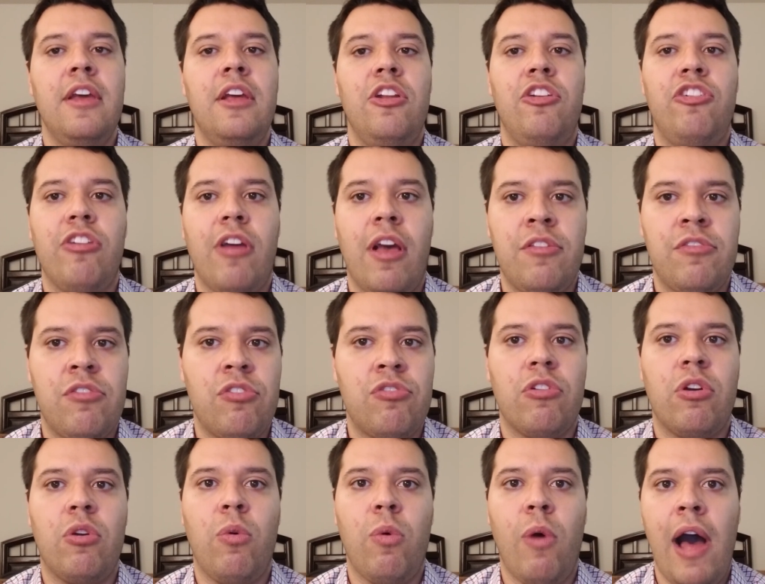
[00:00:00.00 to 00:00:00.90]
Justice
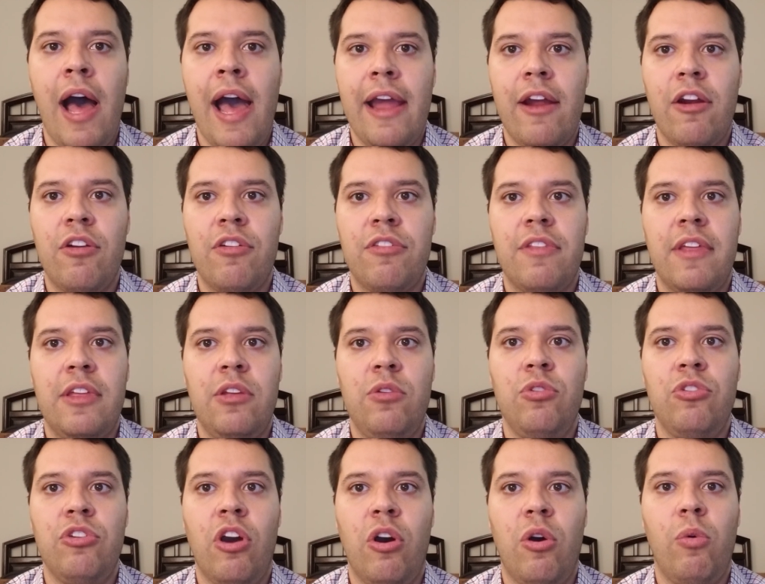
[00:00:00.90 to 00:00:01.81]
requires that you
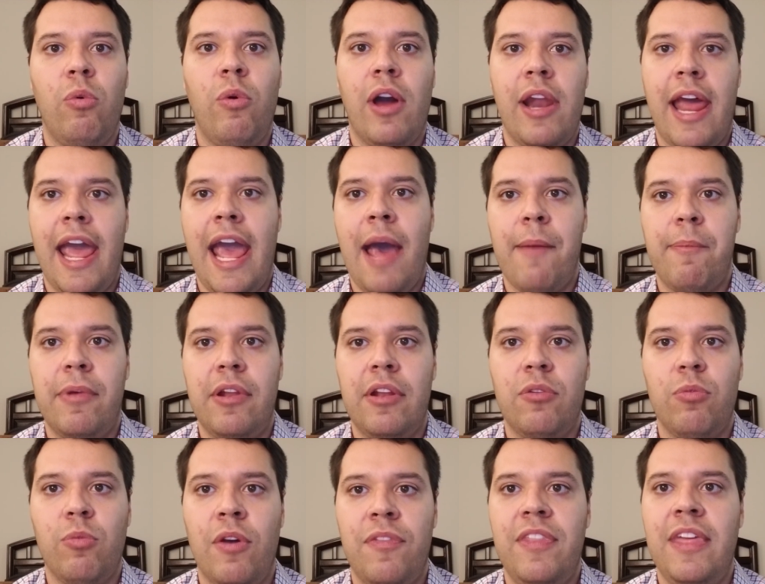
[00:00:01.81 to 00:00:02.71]
know what
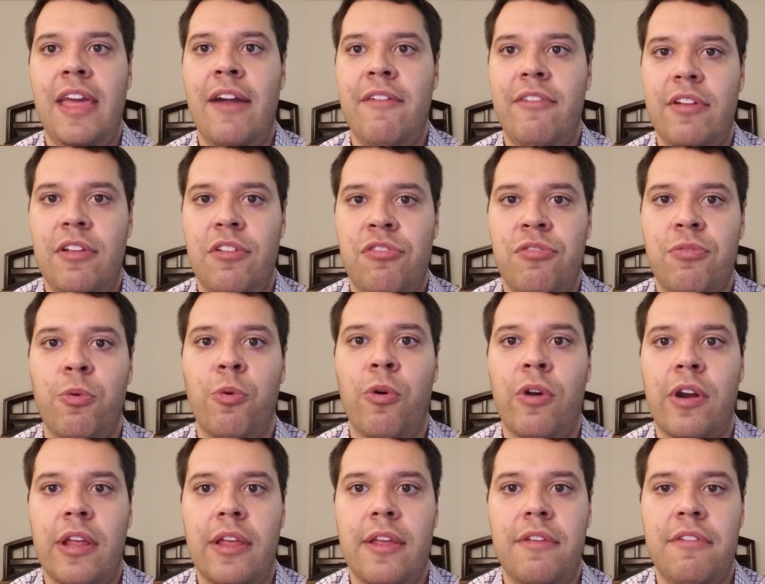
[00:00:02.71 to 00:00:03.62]
happened, what the evidence
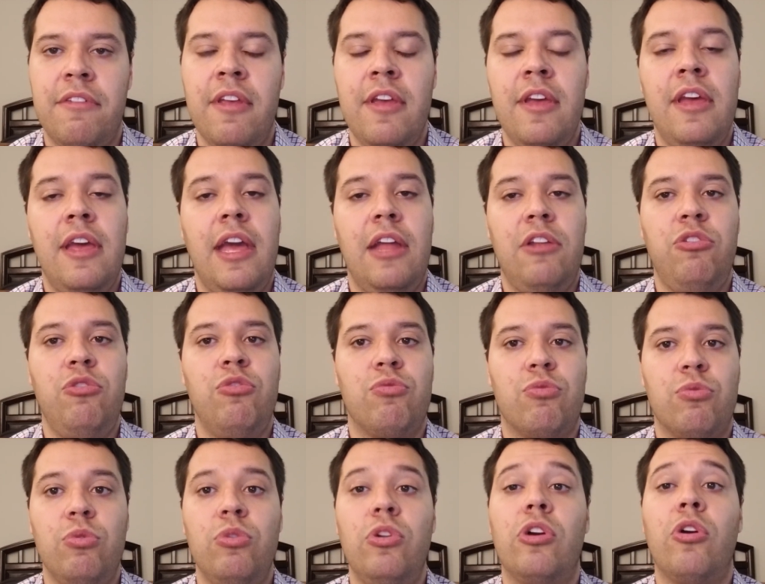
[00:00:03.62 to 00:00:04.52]
for it is, and you
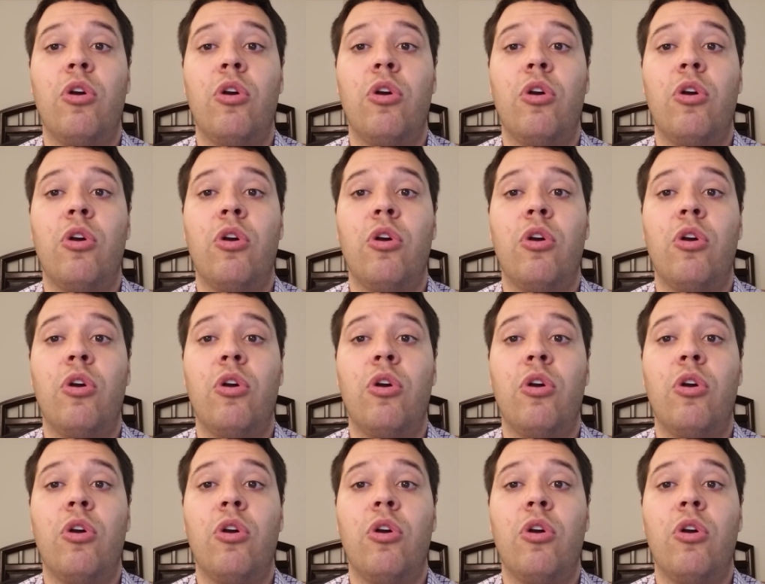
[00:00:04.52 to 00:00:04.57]
rule